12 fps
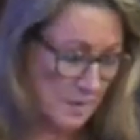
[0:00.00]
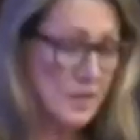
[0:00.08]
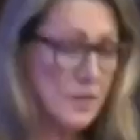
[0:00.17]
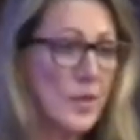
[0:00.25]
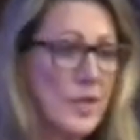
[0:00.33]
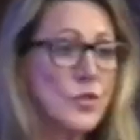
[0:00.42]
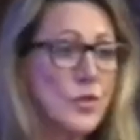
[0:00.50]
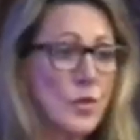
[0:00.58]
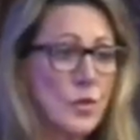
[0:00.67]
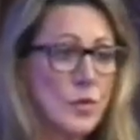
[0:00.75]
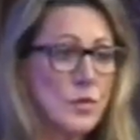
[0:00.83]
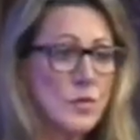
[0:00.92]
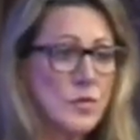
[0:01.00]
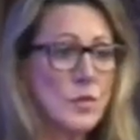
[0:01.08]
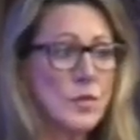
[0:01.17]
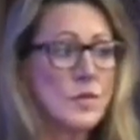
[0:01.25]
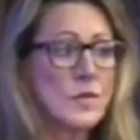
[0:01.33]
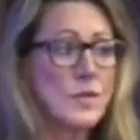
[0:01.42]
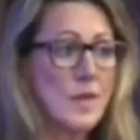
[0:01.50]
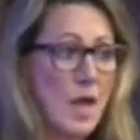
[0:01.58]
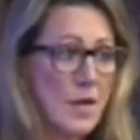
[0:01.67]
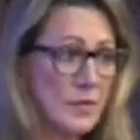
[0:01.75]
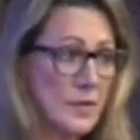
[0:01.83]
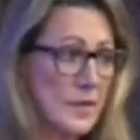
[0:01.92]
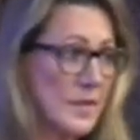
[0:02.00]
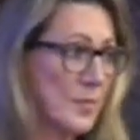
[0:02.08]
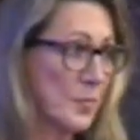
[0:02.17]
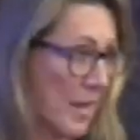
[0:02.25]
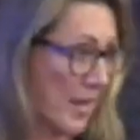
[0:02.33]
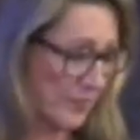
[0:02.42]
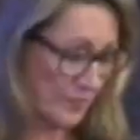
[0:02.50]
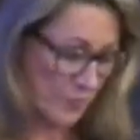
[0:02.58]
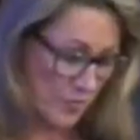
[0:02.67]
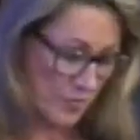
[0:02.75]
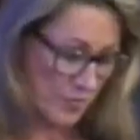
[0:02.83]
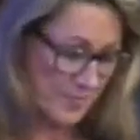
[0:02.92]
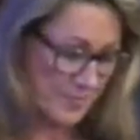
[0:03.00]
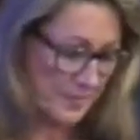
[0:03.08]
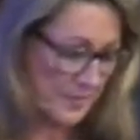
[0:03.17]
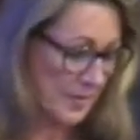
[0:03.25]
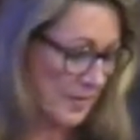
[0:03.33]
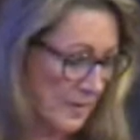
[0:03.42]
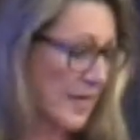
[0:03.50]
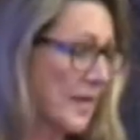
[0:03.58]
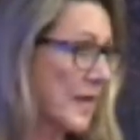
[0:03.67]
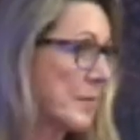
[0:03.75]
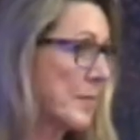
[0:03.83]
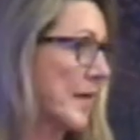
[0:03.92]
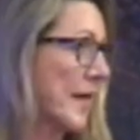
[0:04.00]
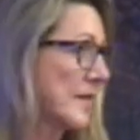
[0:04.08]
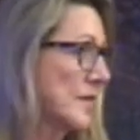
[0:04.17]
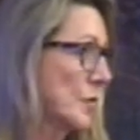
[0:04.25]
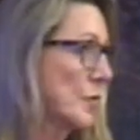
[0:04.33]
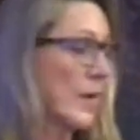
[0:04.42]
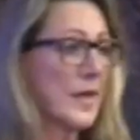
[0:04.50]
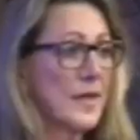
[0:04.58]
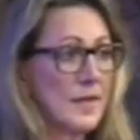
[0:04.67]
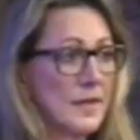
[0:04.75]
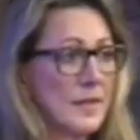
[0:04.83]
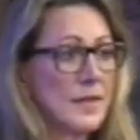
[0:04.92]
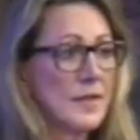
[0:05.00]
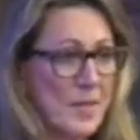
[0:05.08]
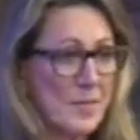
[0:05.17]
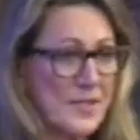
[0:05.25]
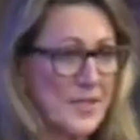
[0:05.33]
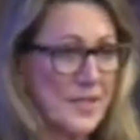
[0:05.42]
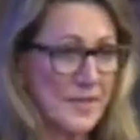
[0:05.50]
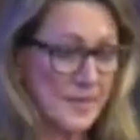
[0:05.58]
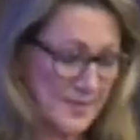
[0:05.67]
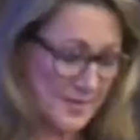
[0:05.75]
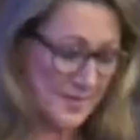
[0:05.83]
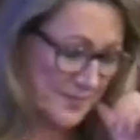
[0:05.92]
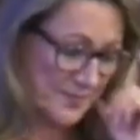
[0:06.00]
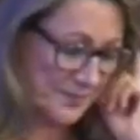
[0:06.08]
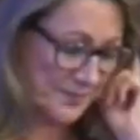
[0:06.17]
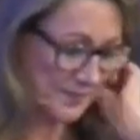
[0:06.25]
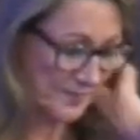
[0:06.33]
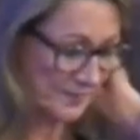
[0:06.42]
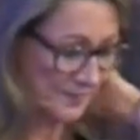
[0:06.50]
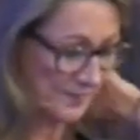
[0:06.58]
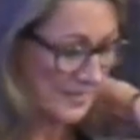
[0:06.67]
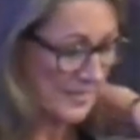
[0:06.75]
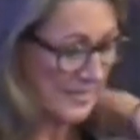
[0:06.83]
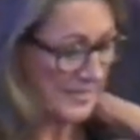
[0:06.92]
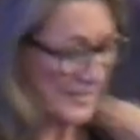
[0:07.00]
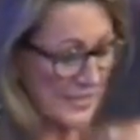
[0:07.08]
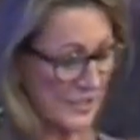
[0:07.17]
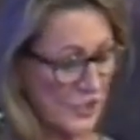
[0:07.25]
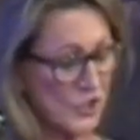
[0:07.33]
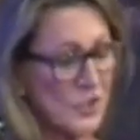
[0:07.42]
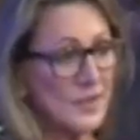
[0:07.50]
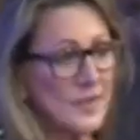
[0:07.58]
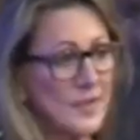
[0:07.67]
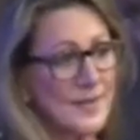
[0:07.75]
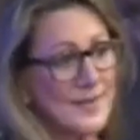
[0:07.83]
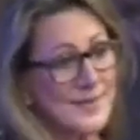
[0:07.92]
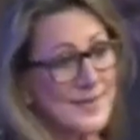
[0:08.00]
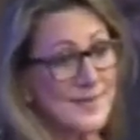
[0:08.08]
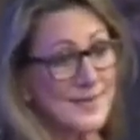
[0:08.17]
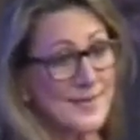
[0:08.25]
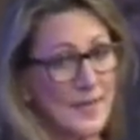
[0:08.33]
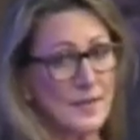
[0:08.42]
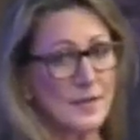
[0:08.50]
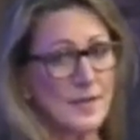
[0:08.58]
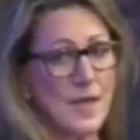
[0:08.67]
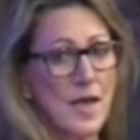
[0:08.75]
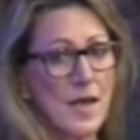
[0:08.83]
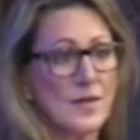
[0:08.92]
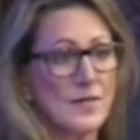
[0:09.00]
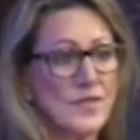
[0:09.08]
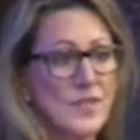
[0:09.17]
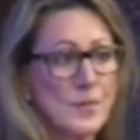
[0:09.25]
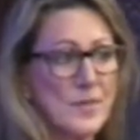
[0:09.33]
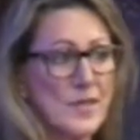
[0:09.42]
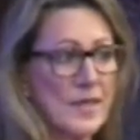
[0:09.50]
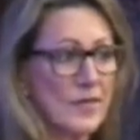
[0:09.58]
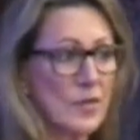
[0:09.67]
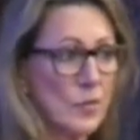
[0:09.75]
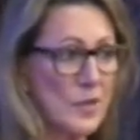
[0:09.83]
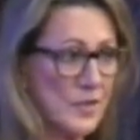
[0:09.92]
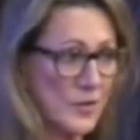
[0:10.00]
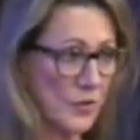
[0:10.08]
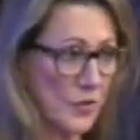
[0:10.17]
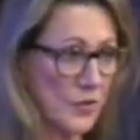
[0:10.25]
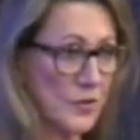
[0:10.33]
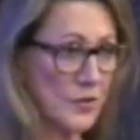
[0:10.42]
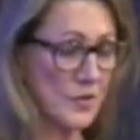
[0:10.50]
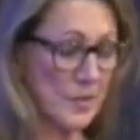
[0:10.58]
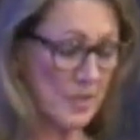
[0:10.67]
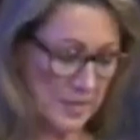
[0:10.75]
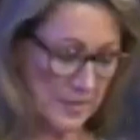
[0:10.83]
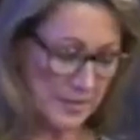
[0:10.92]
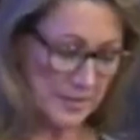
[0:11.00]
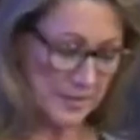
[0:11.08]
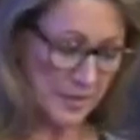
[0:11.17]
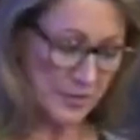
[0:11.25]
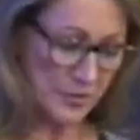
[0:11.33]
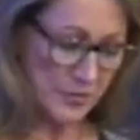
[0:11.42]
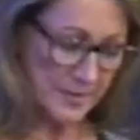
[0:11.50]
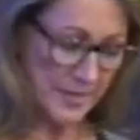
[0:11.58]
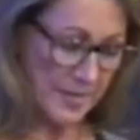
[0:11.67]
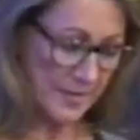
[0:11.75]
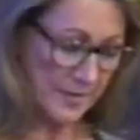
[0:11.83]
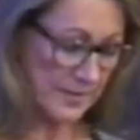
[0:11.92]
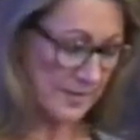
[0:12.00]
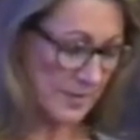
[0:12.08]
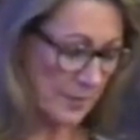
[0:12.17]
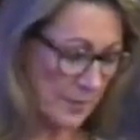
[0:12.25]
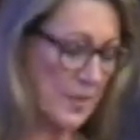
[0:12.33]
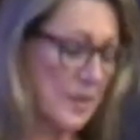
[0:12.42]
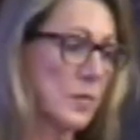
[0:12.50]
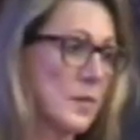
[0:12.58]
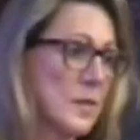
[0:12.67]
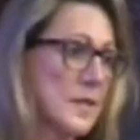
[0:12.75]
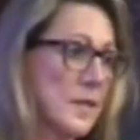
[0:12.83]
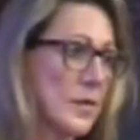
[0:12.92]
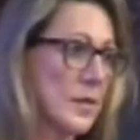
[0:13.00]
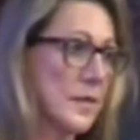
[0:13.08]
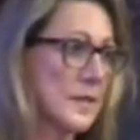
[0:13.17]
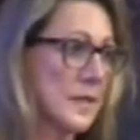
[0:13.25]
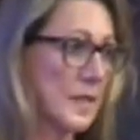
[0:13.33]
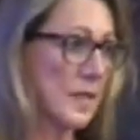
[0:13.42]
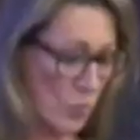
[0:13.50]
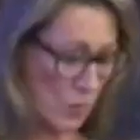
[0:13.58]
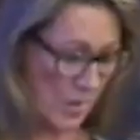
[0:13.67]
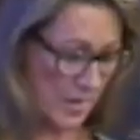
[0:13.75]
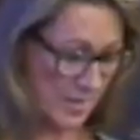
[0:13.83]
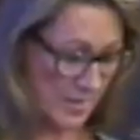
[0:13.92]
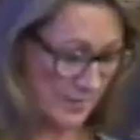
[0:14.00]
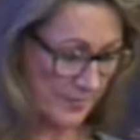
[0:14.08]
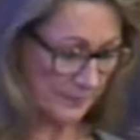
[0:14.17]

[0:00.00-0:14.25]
So I chose to use a novel as the platform, and I began to write Climatized. Initially, it didn't take a lot of deep diving research to understand that something was seriously awry.